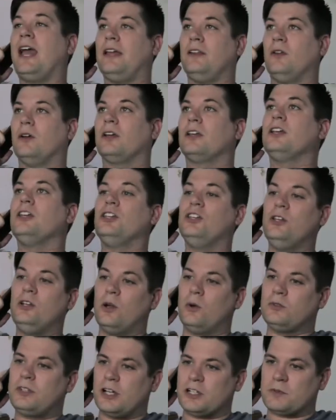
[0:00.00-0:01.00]
hey, look, you
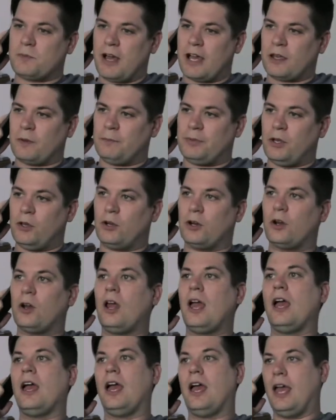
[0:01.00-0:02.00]
don't touch my
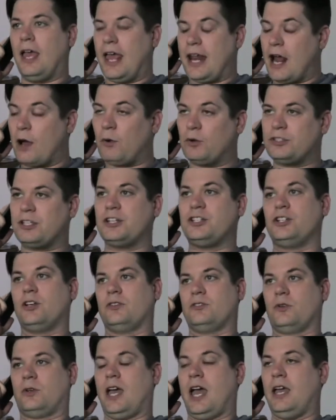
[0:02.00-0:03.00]
computer and I won't touch
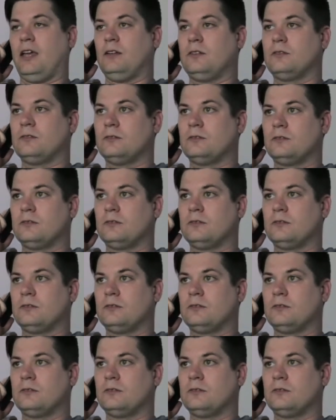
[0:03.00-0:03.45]
yours, okay?